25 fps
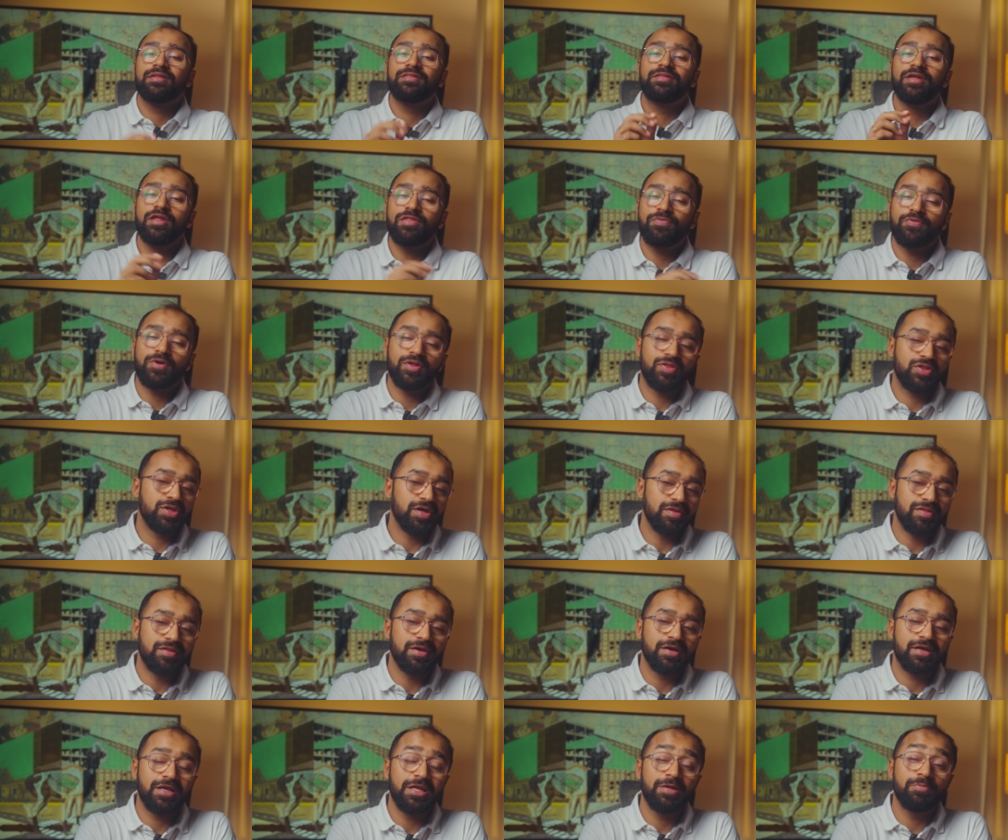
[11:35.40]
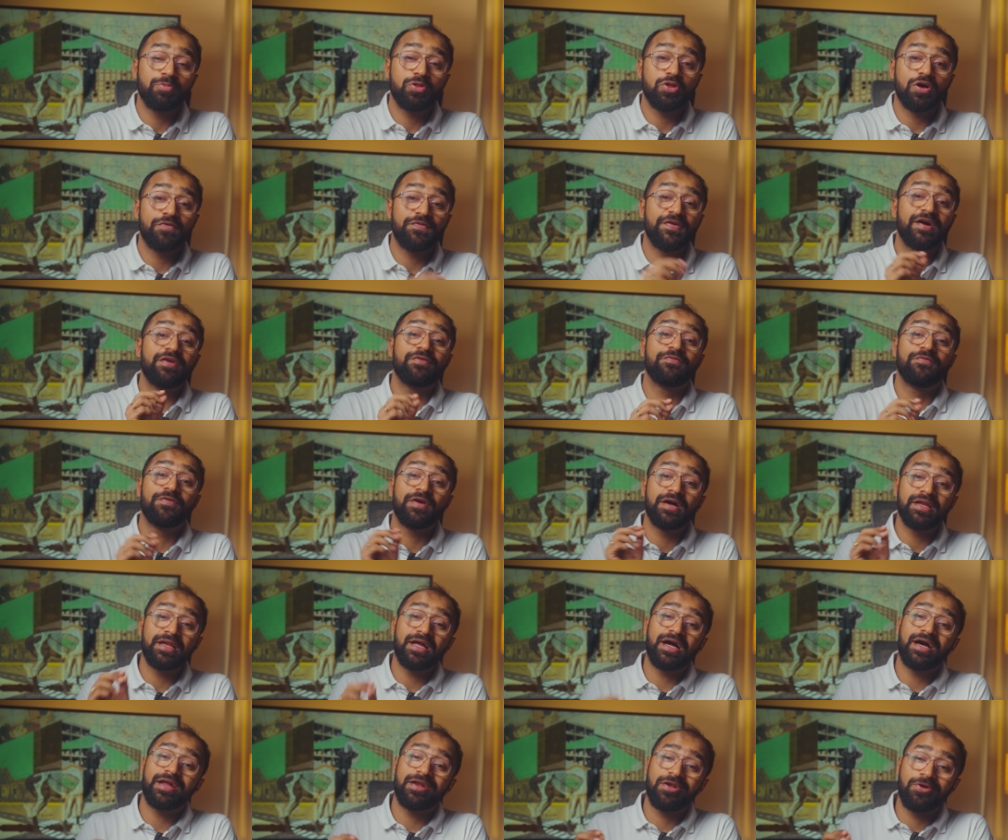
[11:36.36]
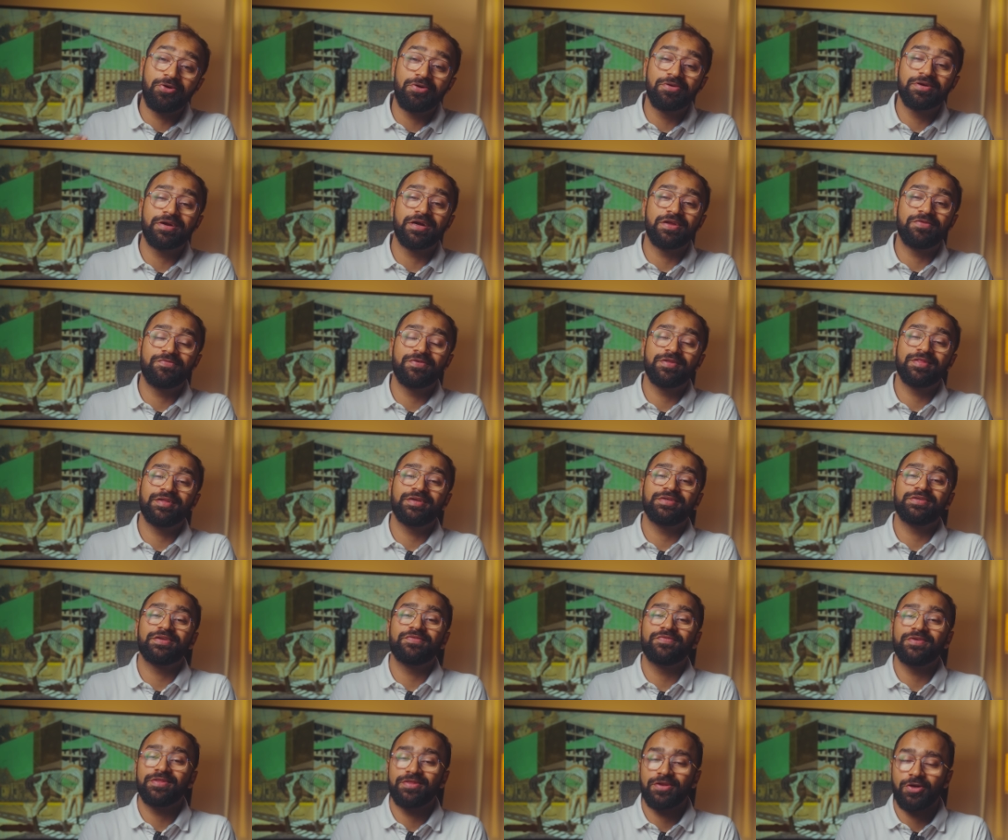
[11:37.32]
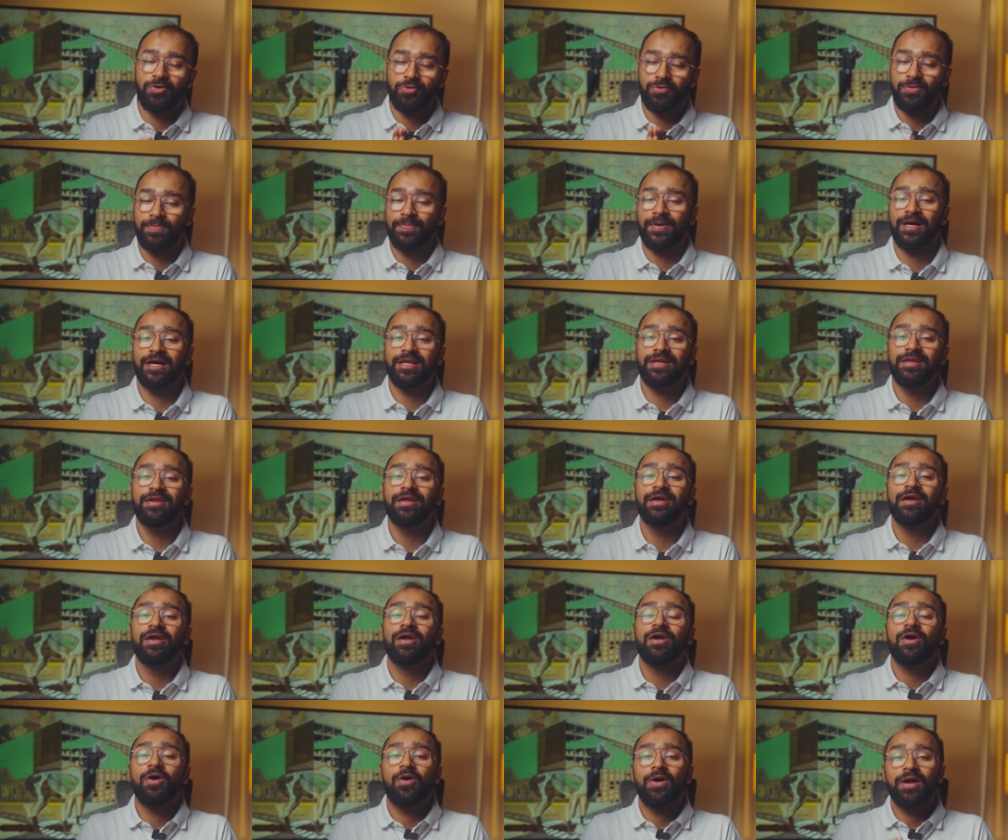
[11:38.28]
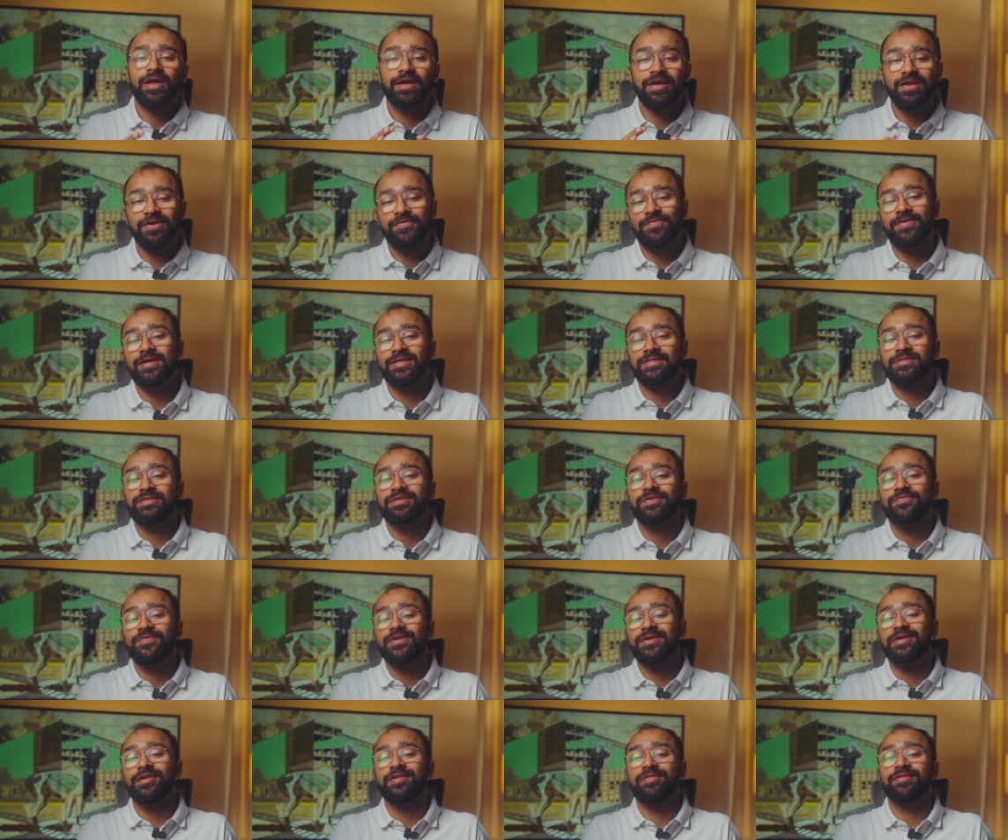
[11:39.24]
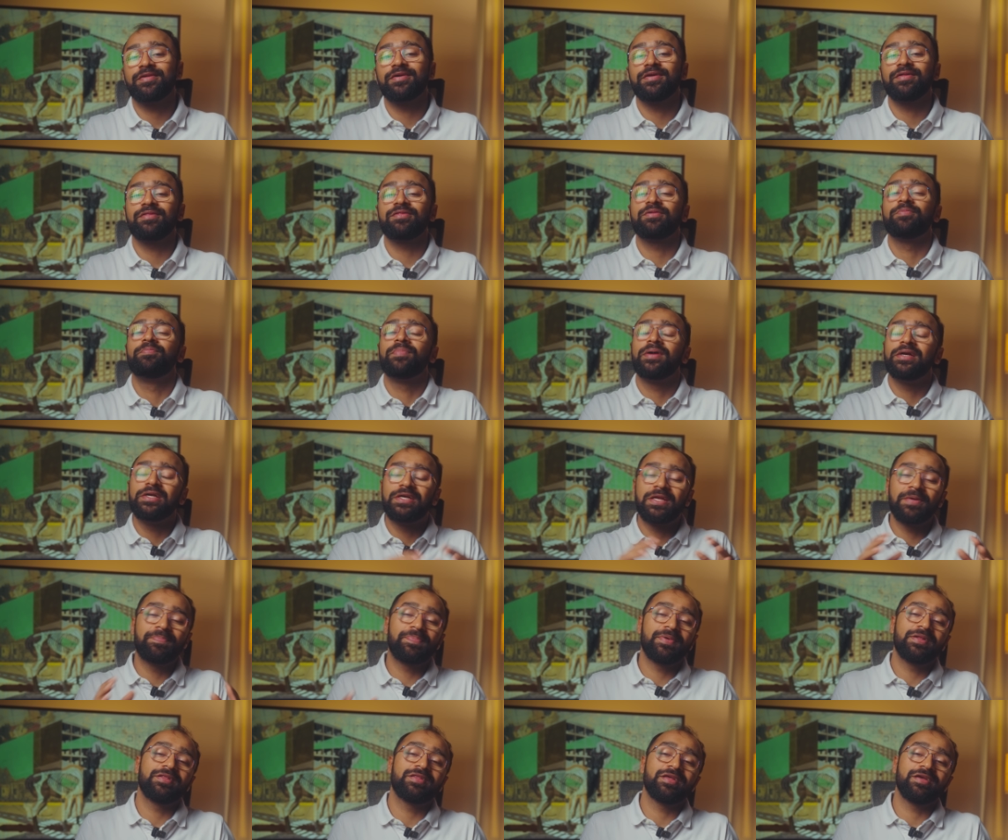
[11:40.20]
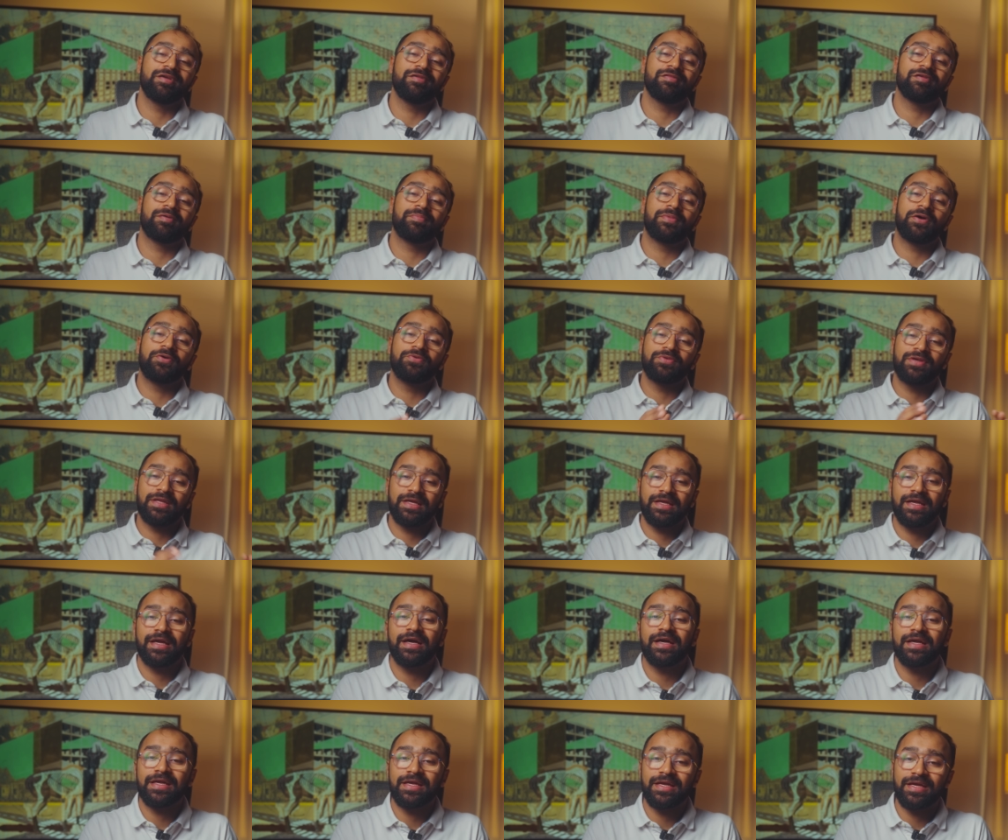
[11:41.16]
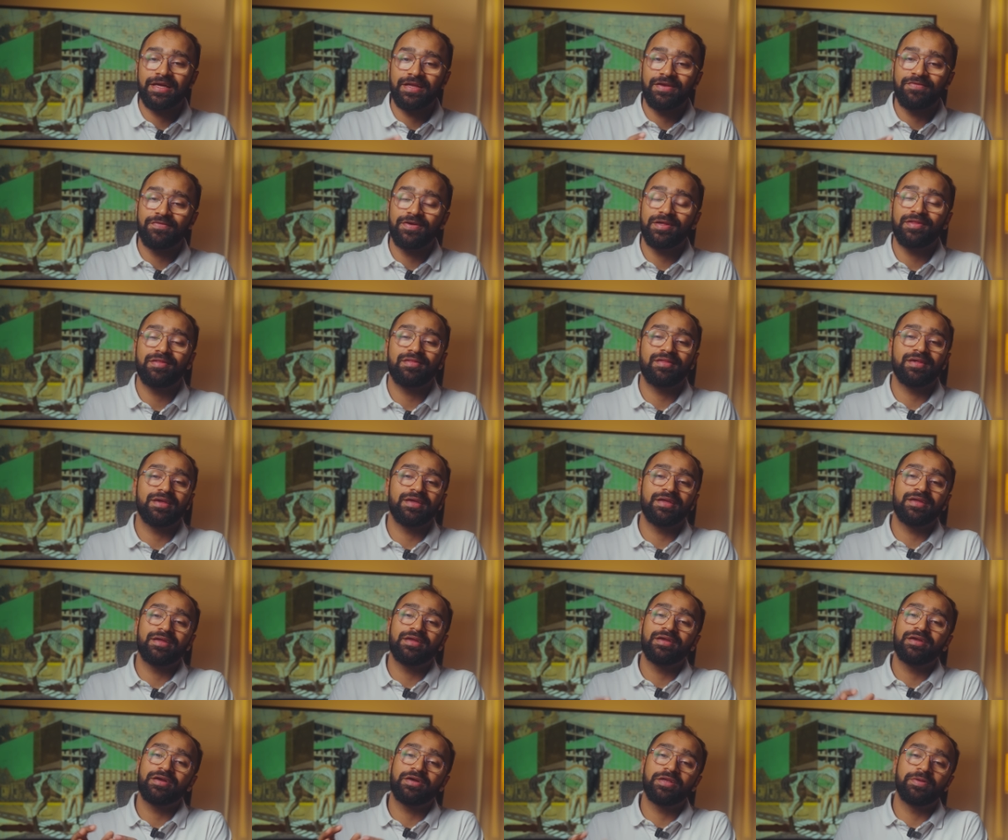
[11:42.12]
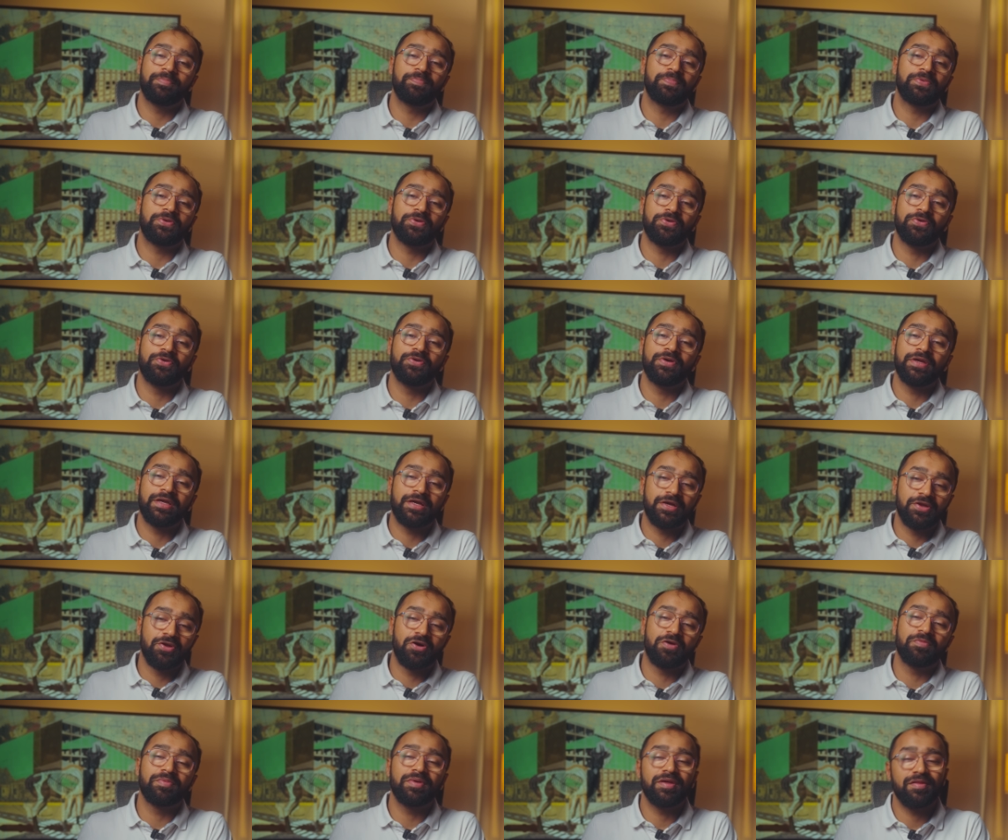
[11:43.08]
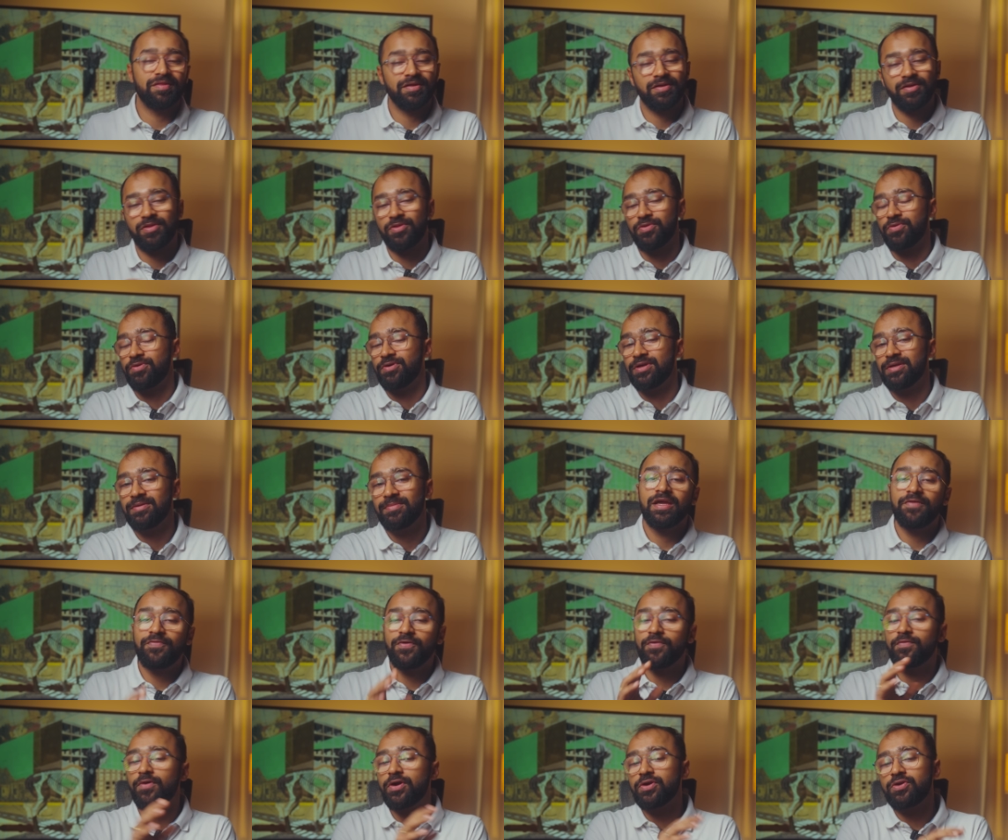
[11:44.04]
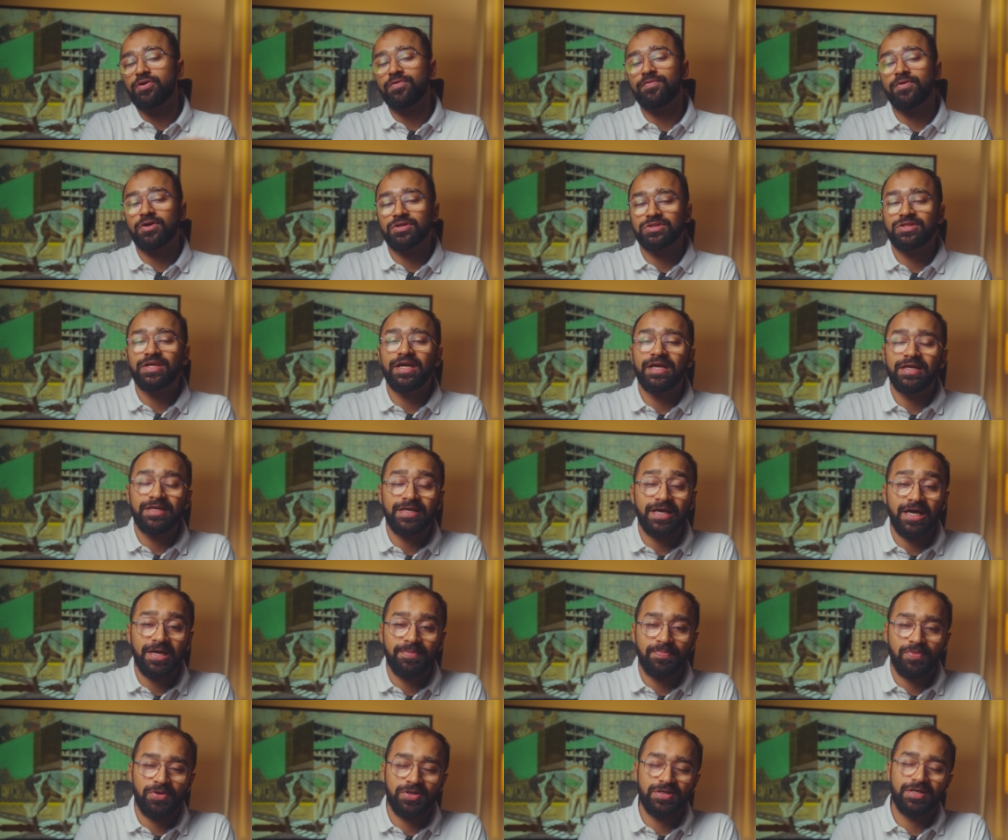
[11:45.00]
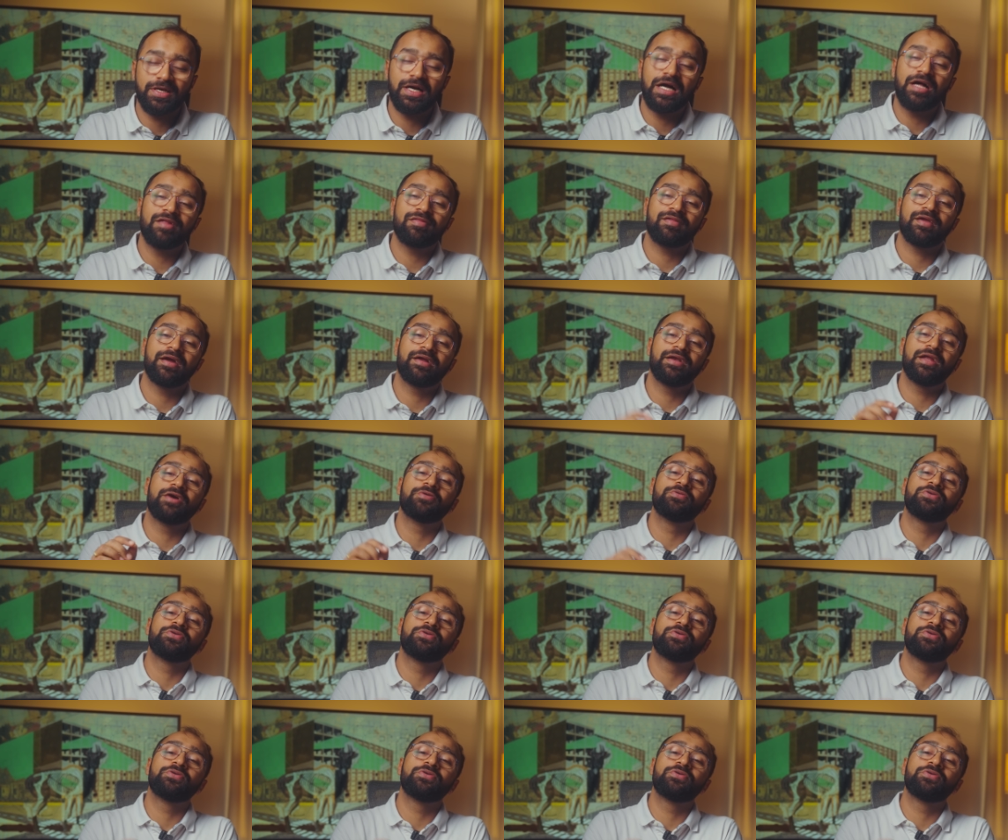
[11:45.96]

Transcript: This was just a glimpse of our 1-hour-long conversation with Rahul Pal, in which we discussed multiple things about AI, investing, crypto, economies, and so on. If you want to watch the entire podcast, head